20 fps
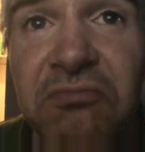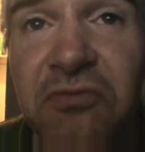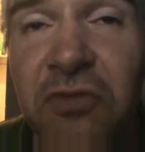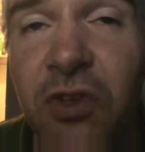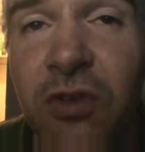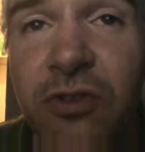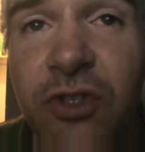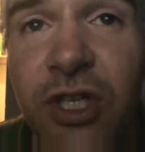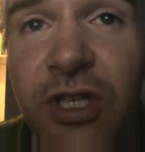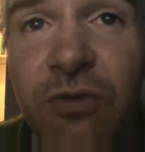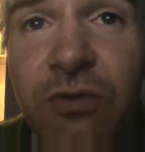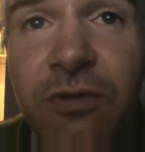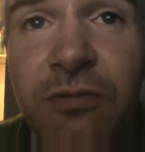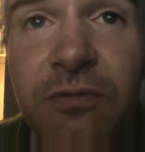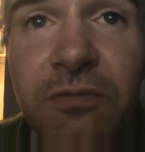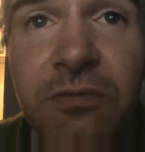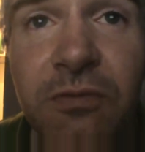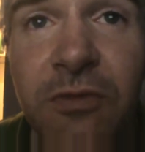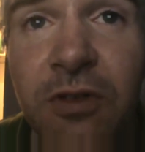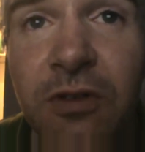Oh, gee, you
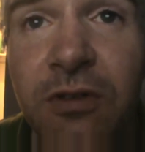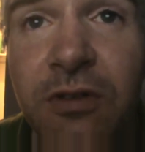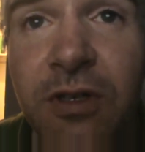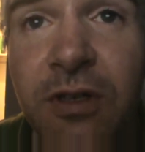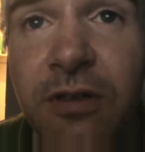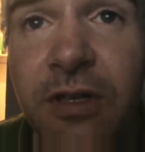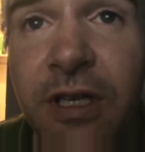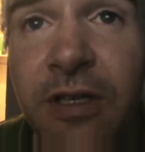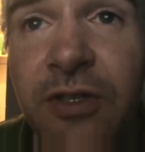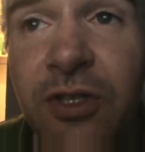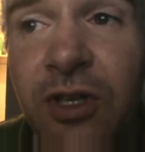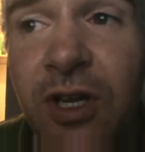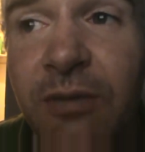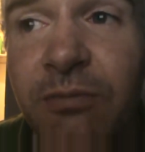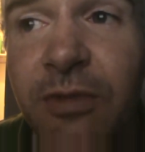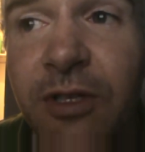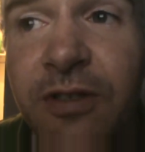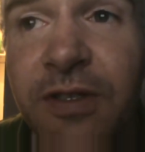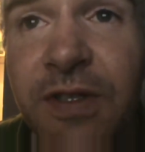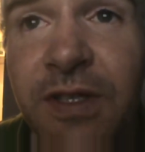know, another
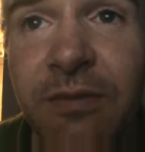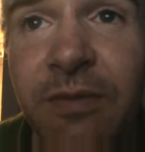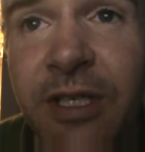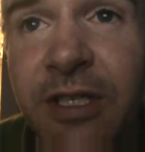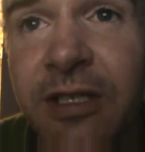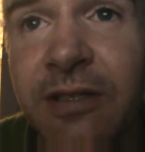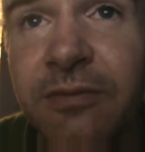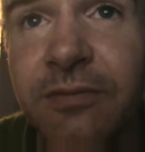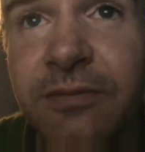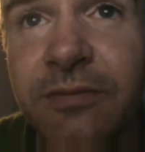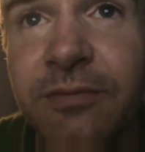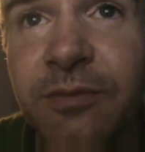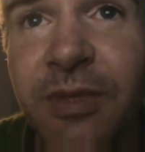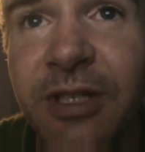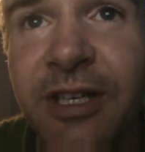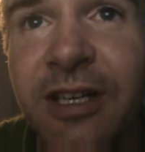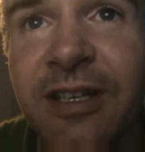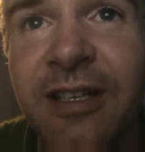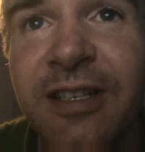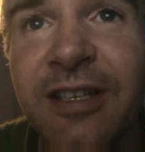ex-cop murdered somebody.
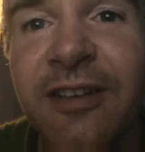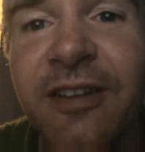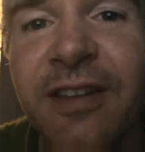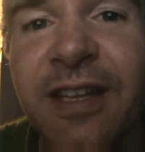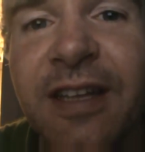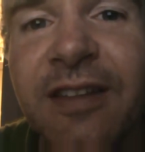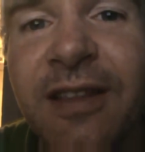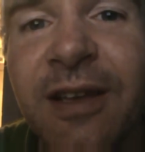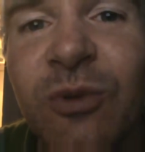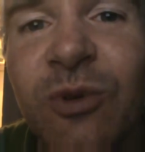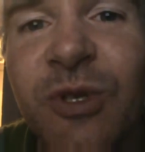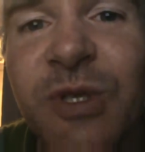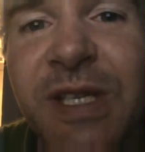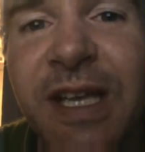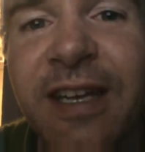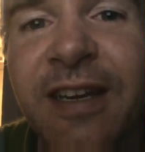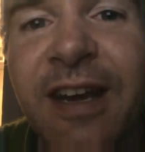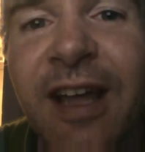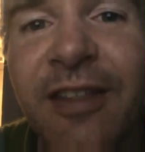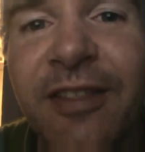But, you know, they won't
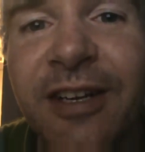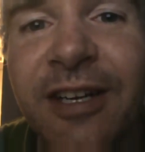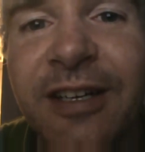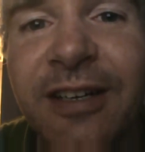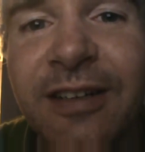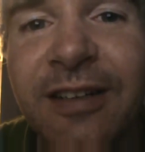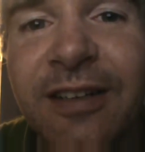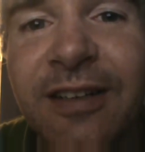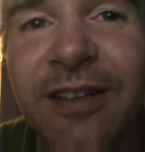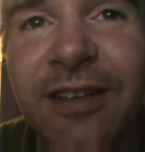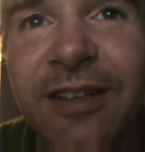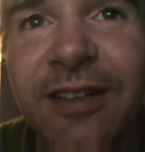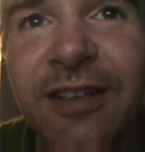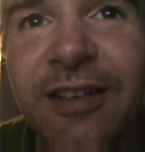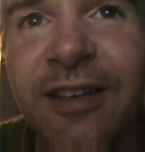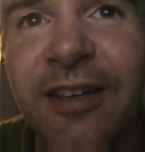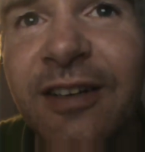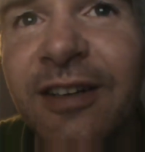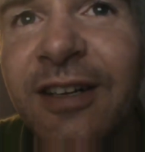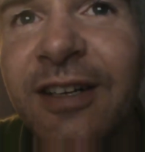say another,
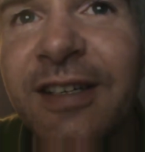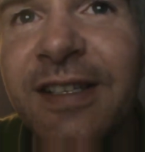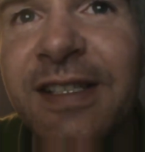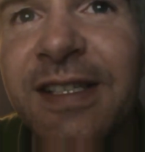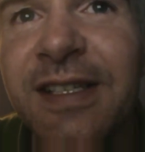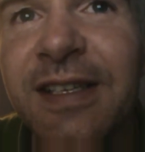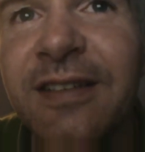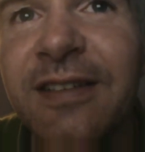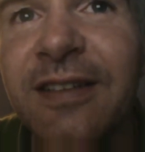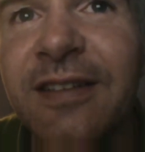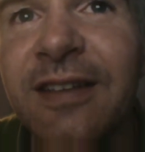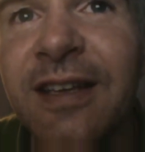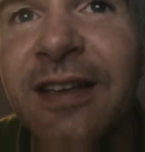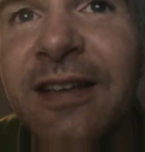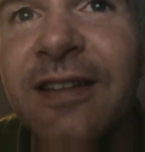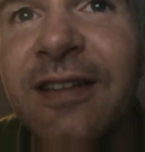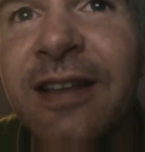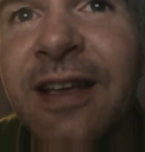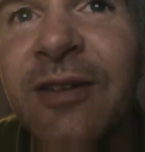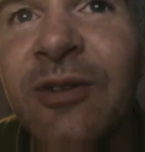you know, because
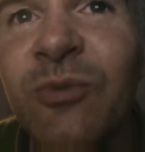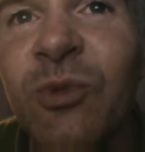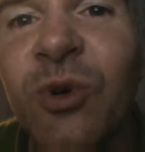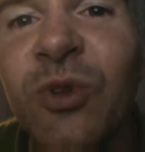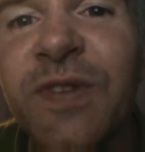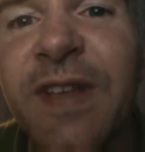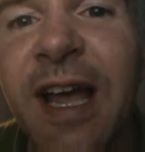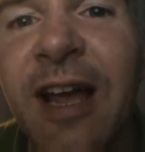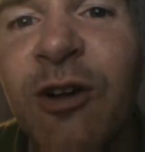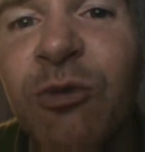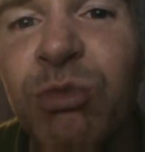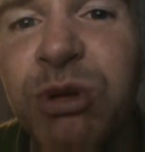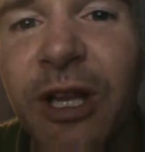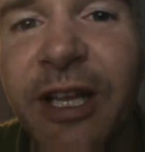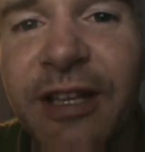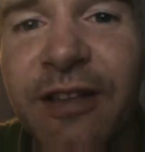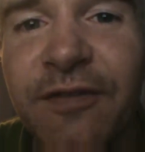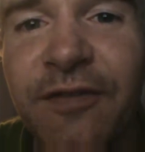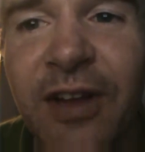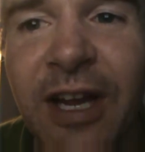they will
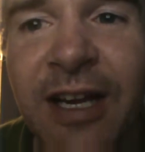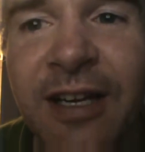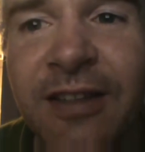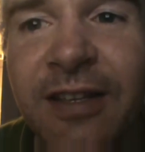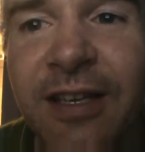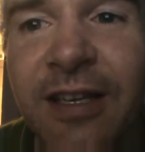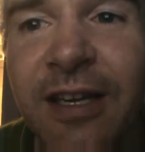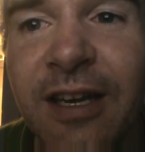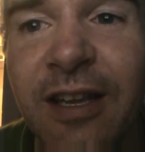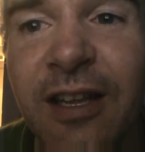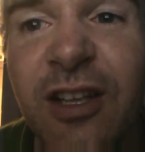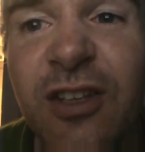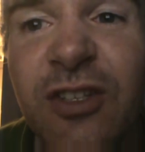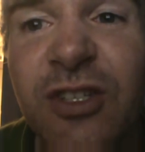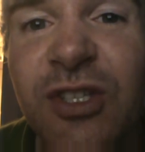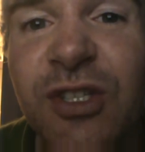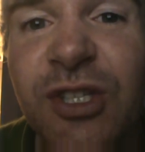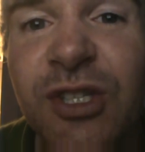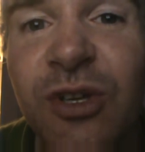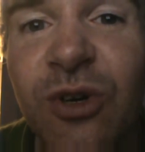downplay the fact that
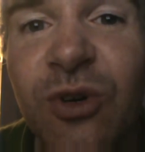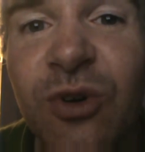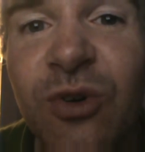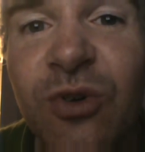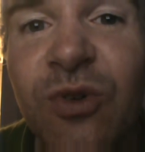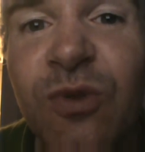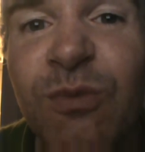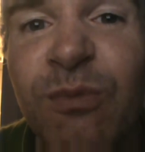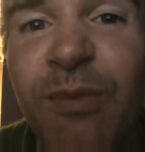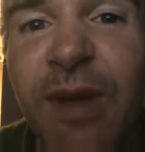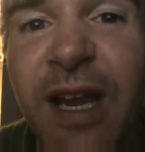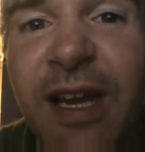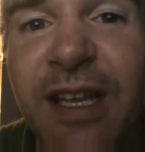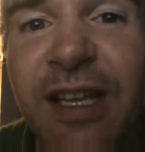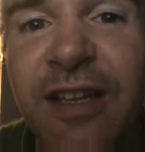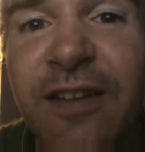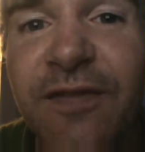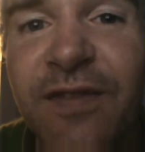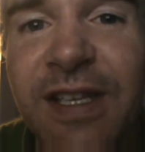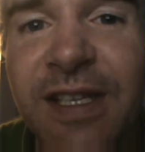so
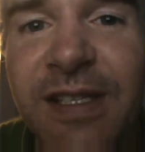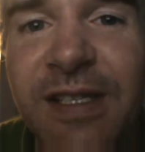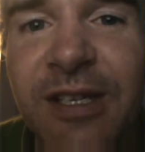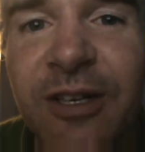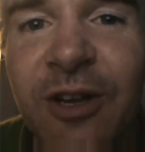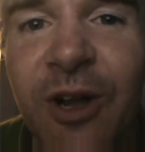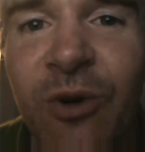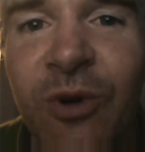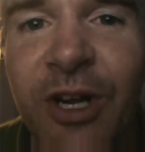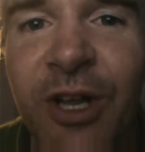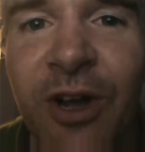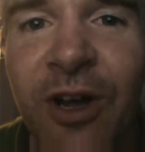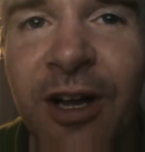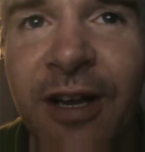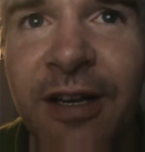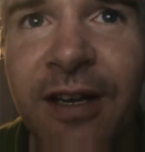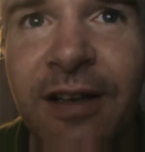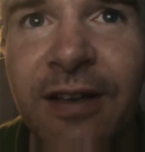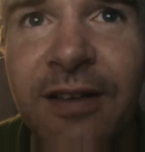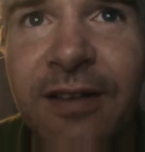many of these are going
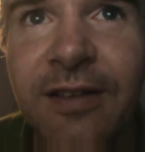on.